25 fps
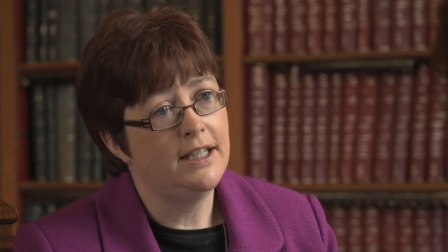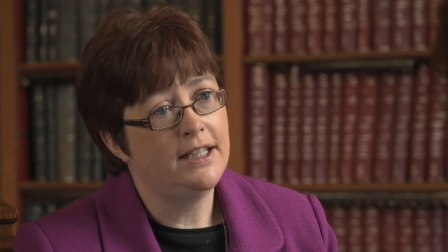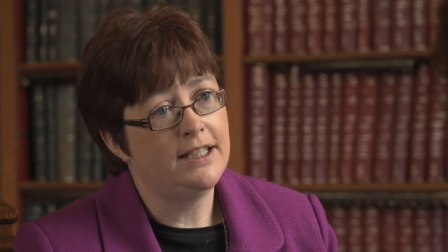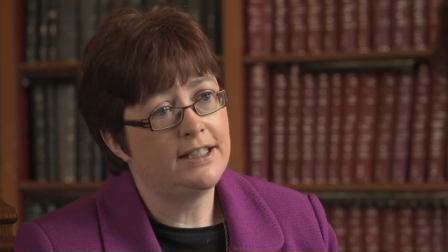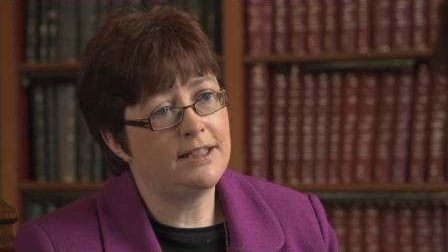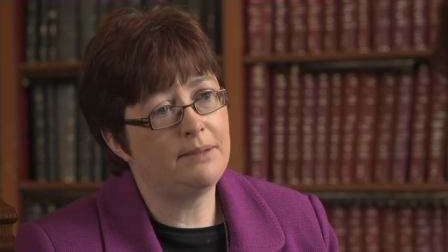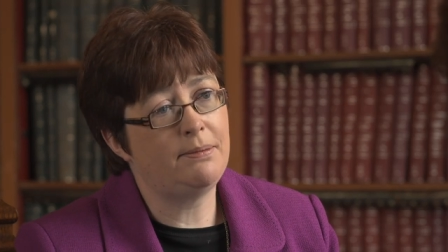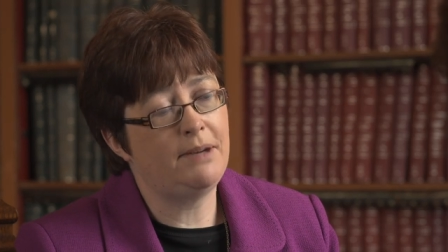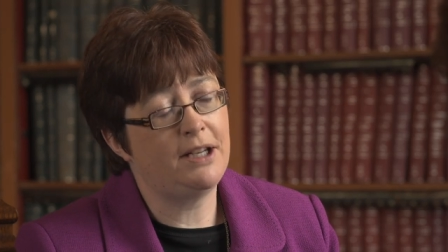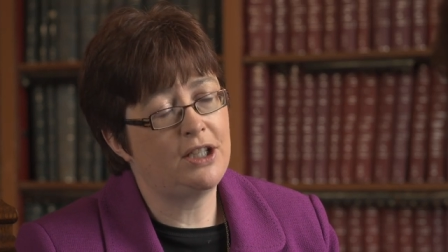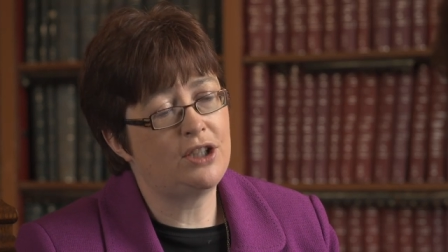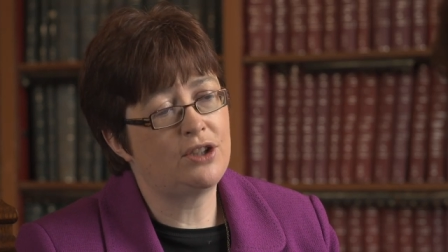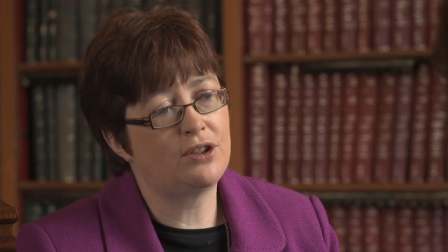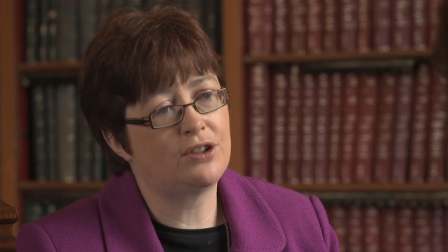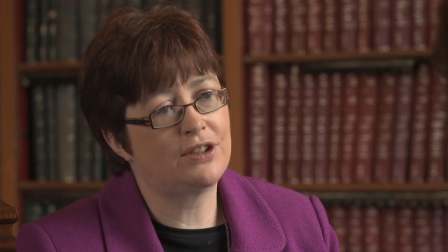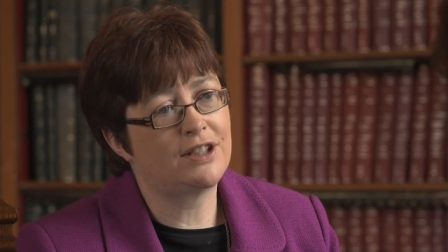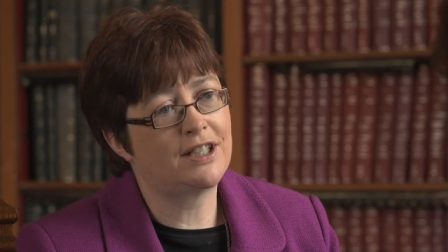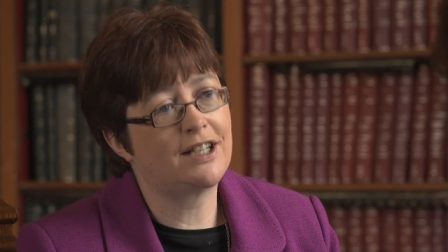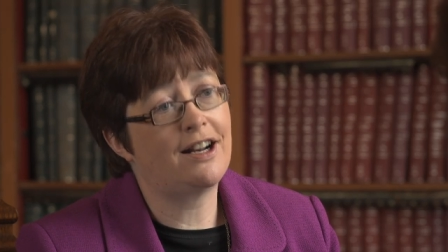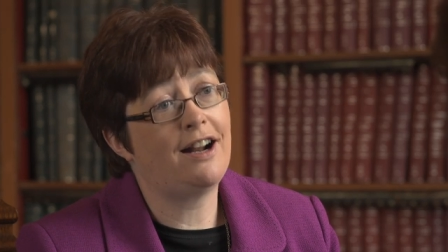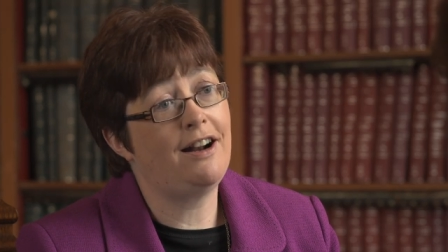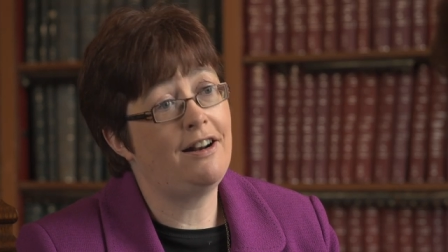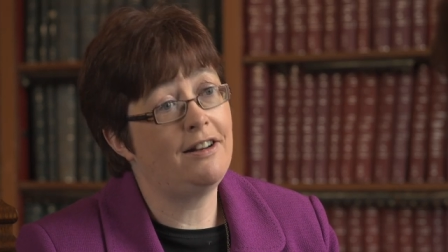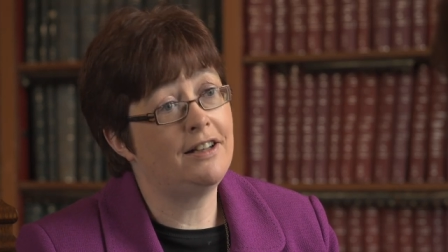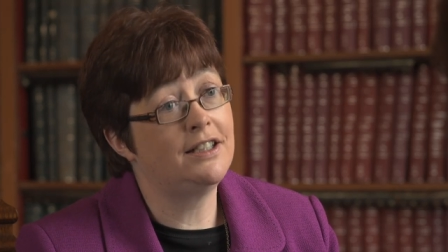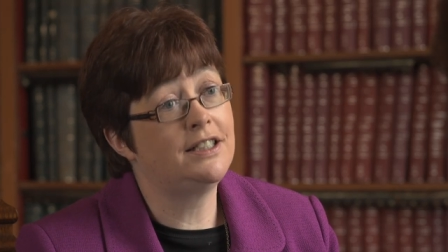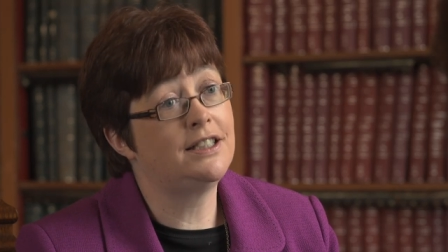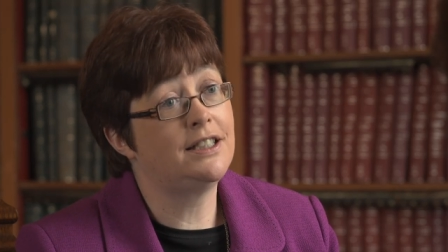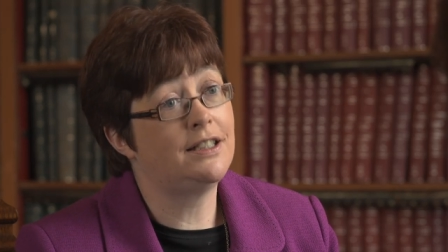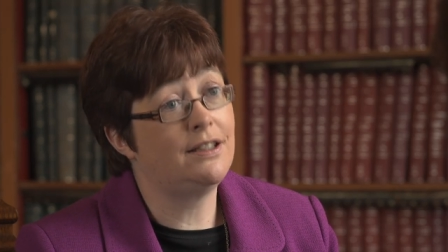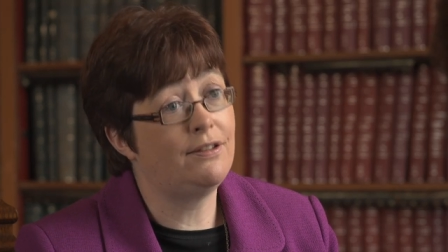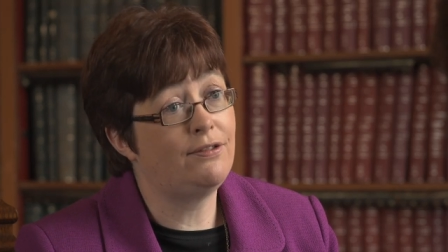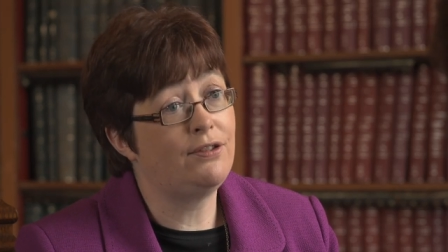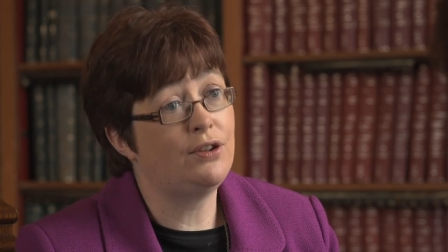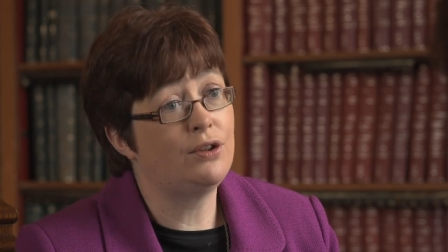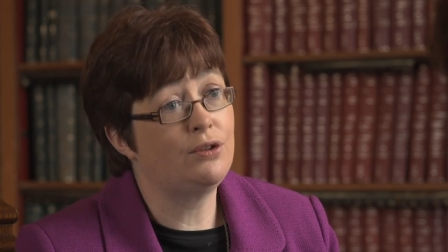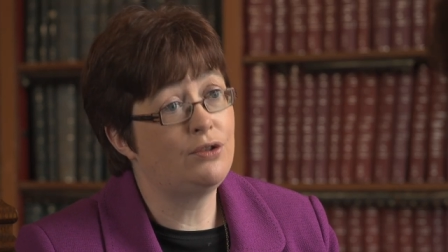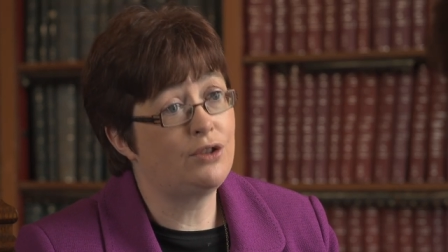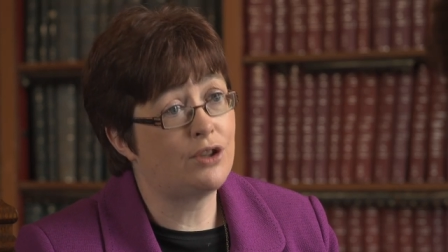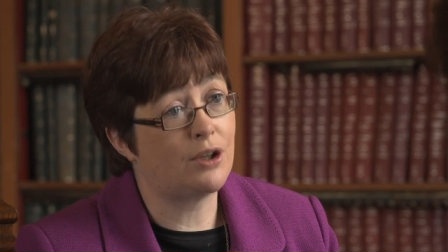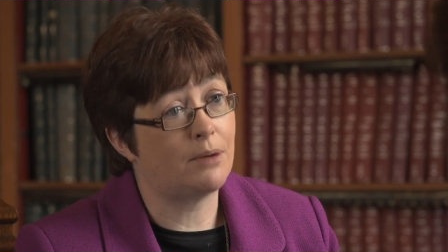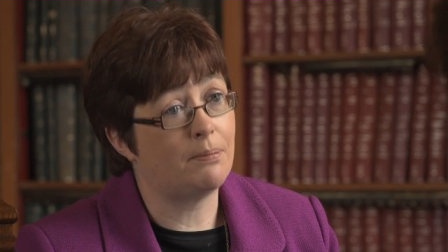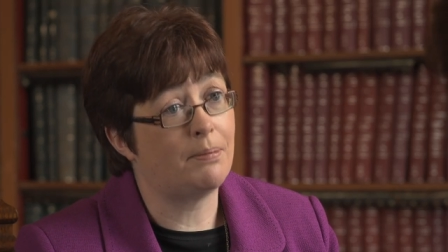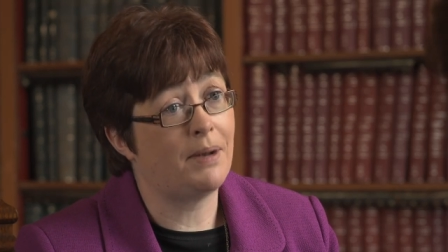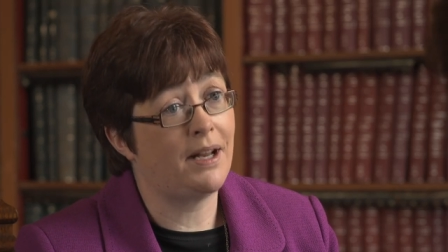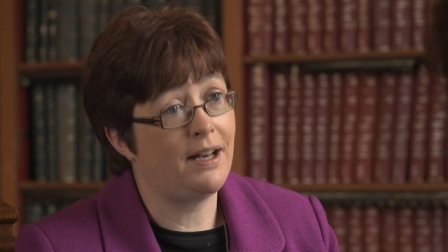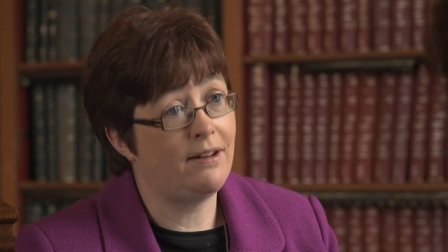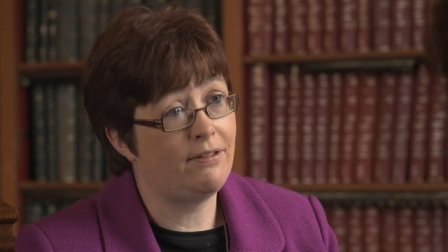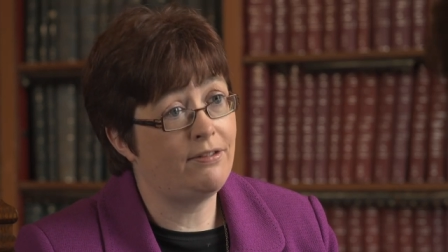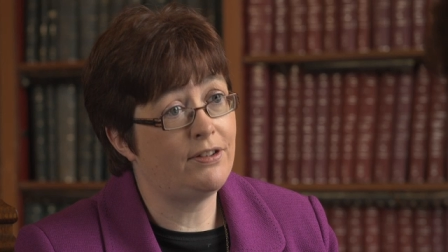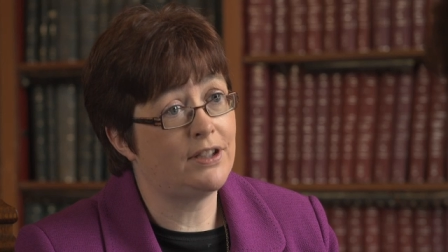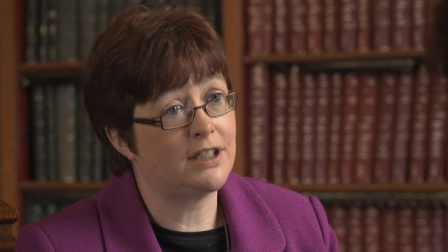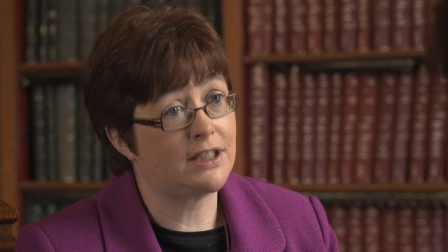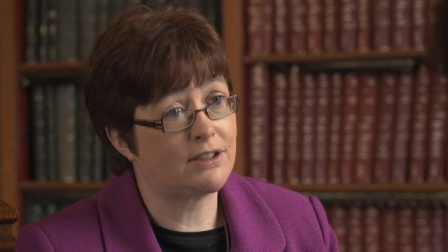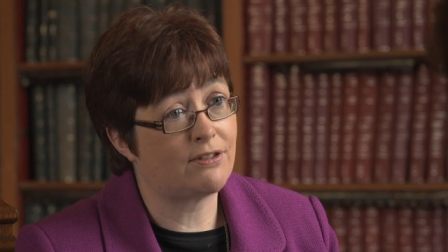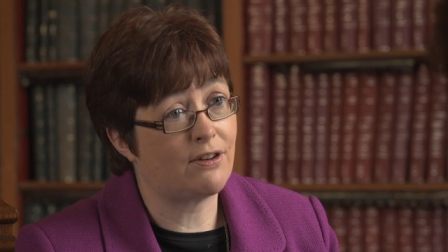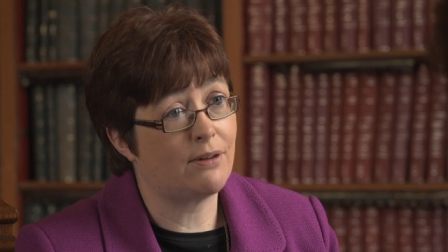to make sure that Ireland in the future benefits